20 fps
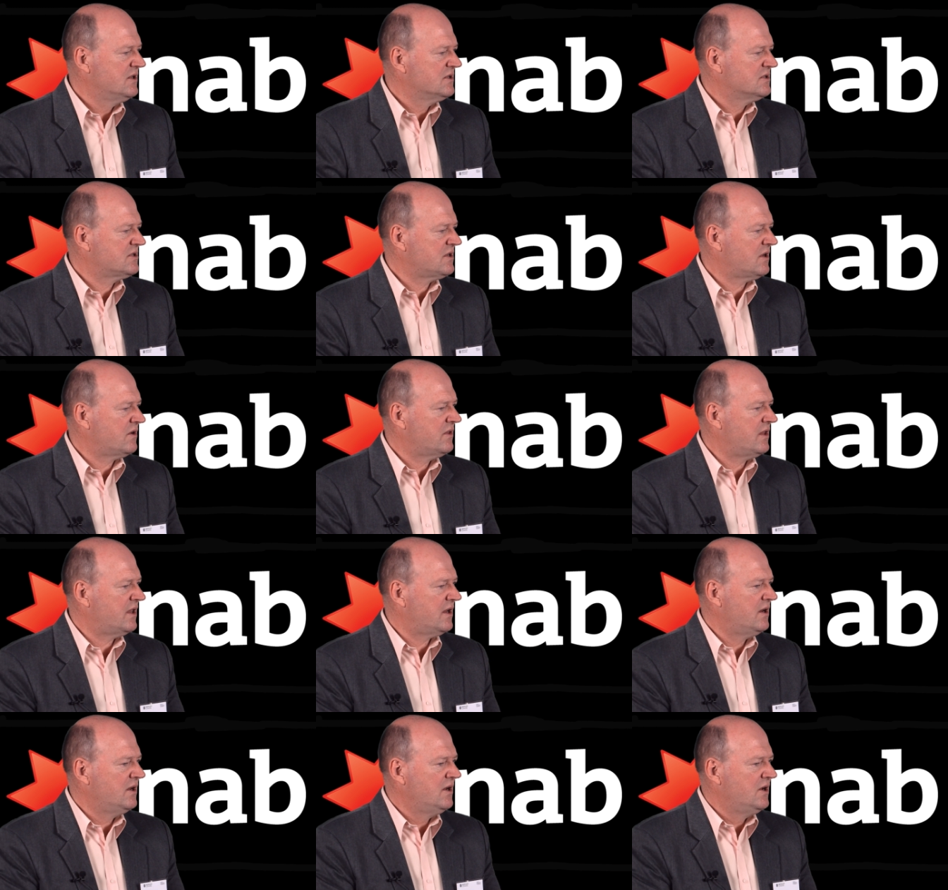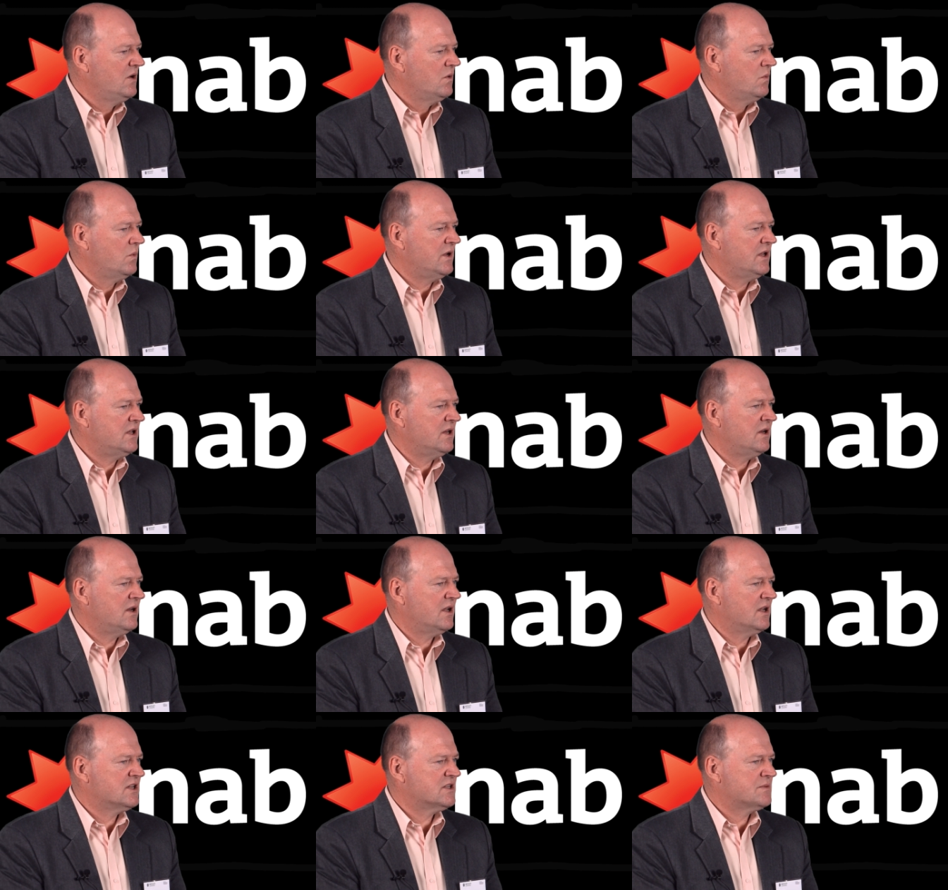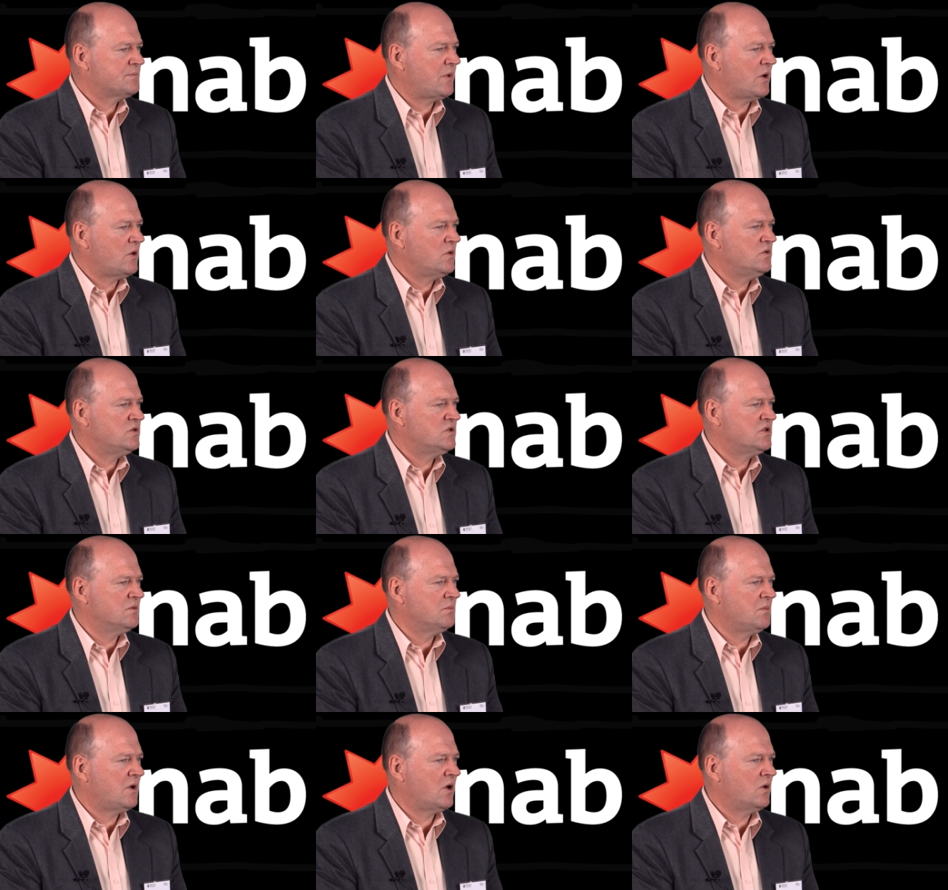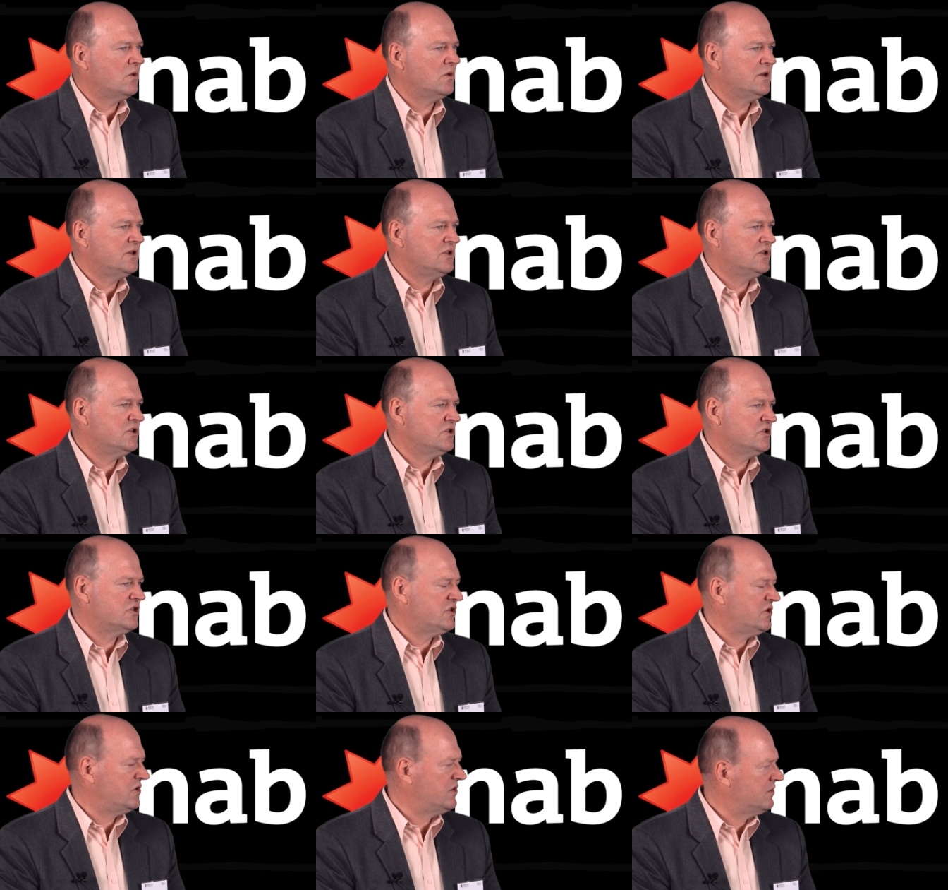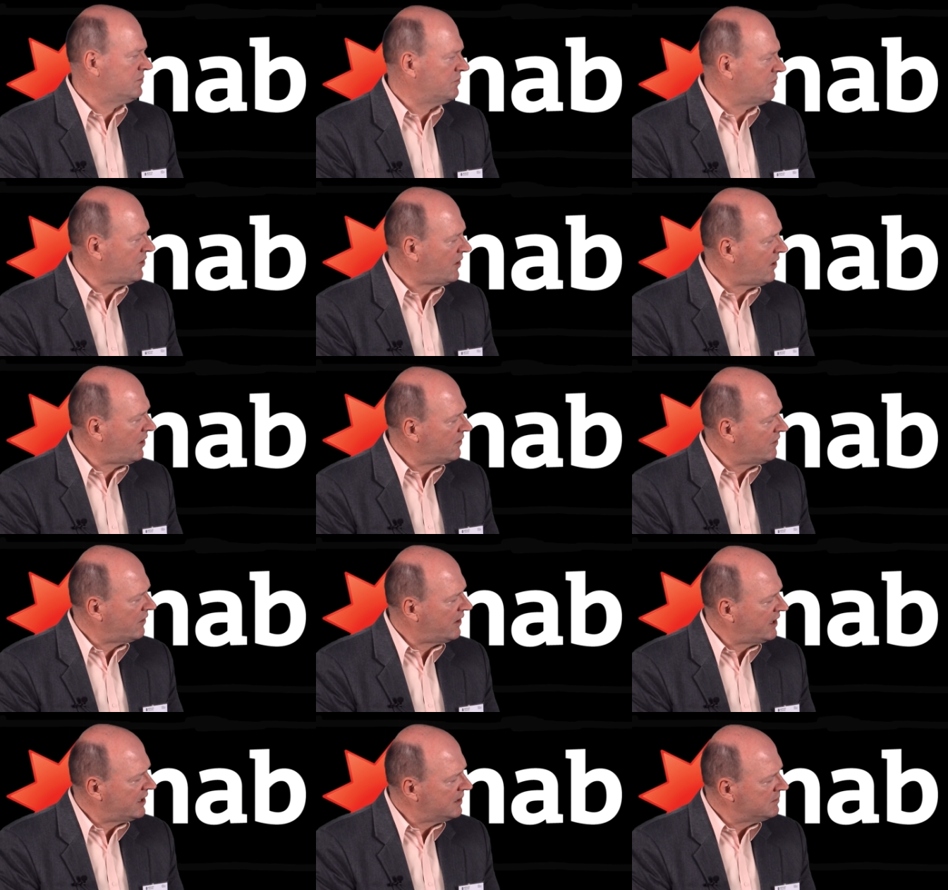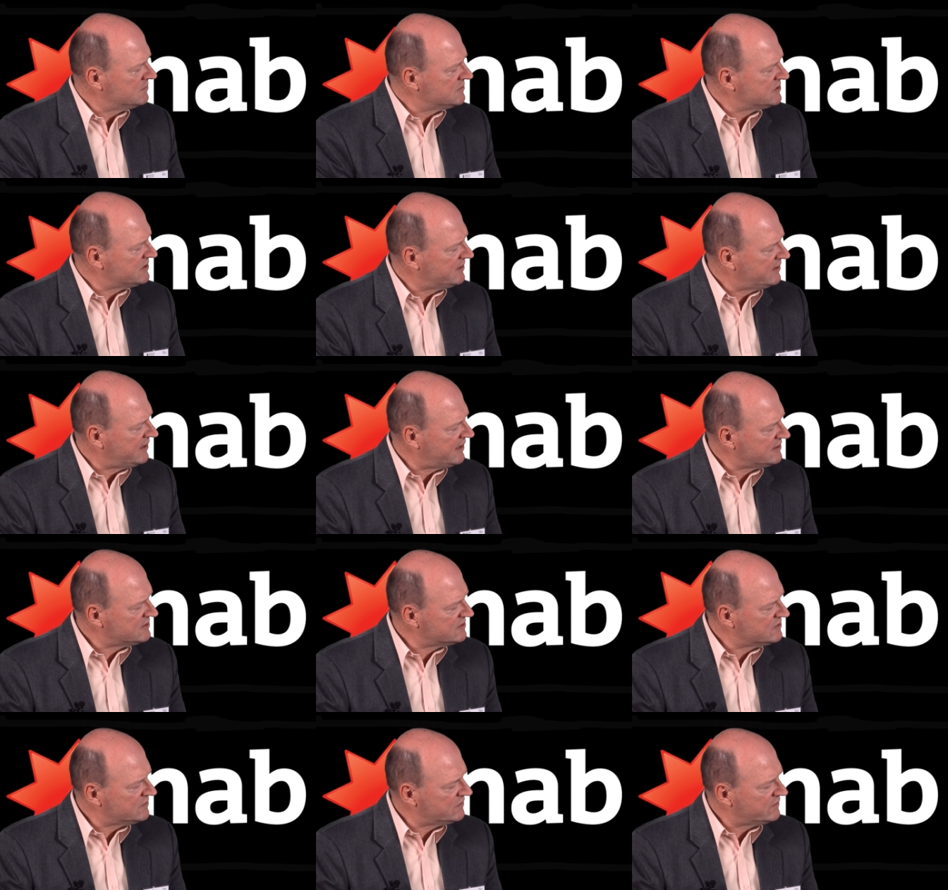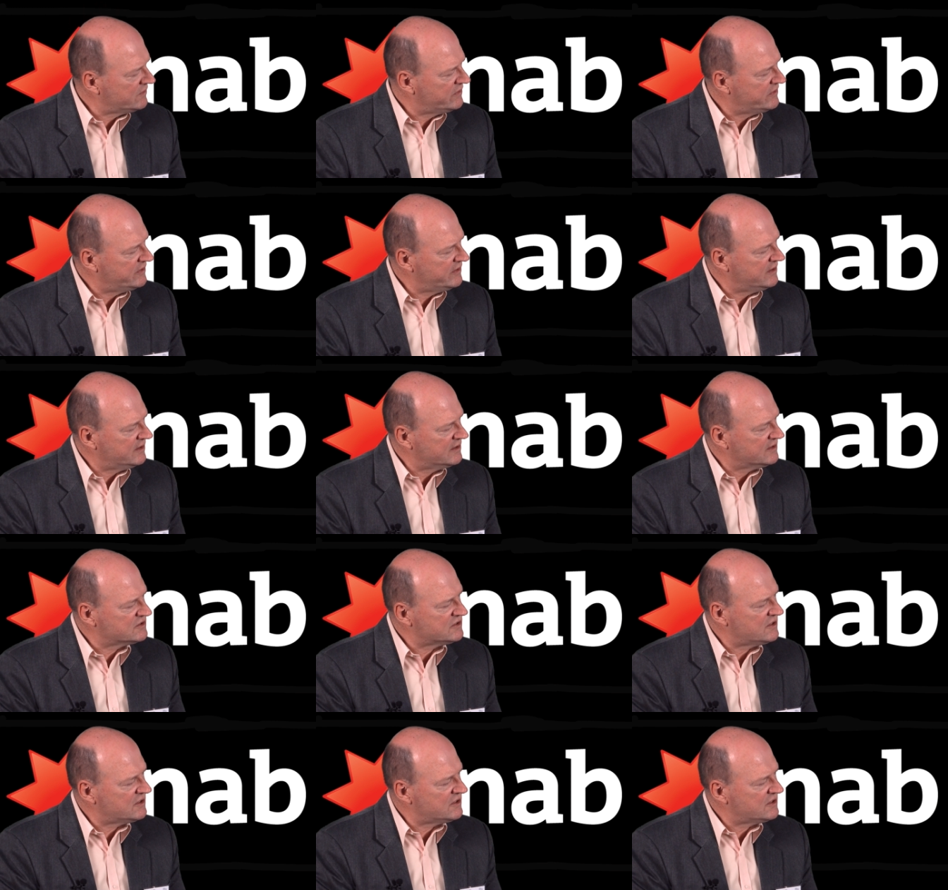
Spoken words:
so that we can expose them only to certain programs and that sort of thing.